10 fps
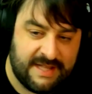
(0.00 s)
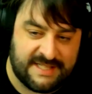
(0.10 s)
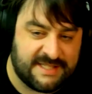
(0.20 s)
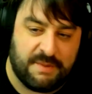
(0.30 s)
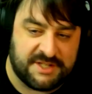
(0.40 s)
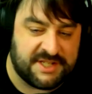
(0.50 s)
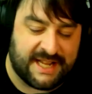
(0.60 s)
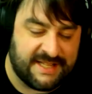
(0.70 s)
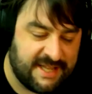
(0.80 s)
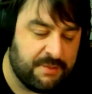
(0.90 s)
That's as much as
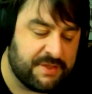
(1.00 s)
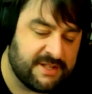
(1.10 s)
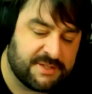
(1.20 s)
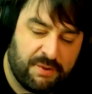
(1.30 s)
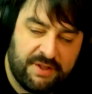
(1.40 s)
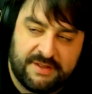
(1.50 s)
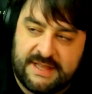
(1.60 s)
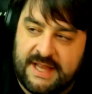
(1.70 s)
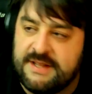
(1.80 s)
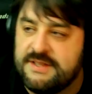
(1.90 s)
I could say without spoiling
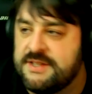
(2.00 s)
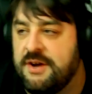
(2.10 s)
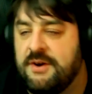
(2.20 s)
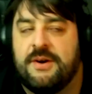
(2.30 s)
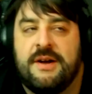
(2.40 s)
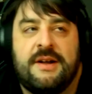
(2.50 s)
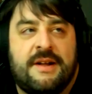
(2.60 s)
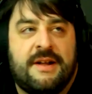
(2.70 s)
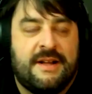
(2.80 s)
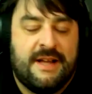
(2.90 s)
that. So
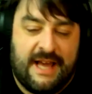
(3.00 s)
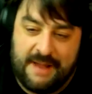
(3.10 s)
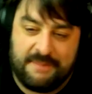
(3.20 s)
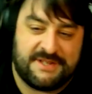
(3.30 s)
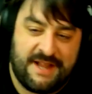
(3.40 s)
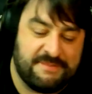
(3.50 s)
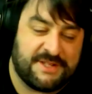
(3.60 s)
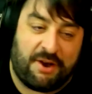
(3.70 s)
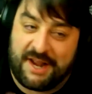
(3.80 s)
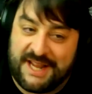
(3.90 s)
and I'm
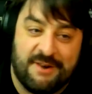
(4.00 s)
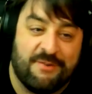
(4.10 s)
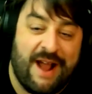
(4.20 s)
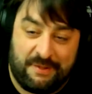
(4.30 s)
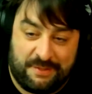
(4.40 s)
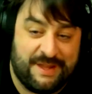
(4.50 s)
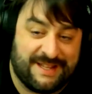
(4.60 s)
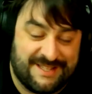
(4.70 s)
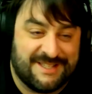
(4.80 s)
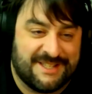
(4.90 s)
talking around
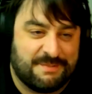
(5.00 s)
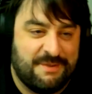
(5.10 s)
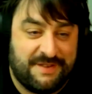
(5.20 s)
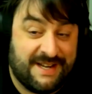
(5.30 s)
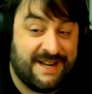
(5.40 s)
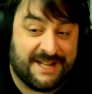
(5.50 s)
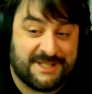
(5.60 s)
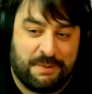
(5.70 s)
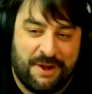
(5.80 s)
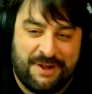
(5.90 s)
things in this movie to not
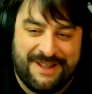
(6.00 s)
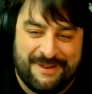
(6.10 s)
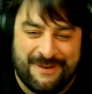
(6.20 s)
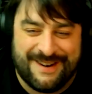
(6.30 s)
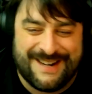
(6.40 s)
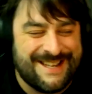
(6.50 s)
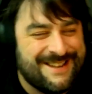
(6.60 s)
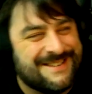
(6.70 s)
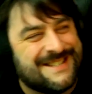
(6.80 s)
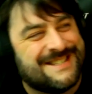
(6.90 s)
spoil it for you.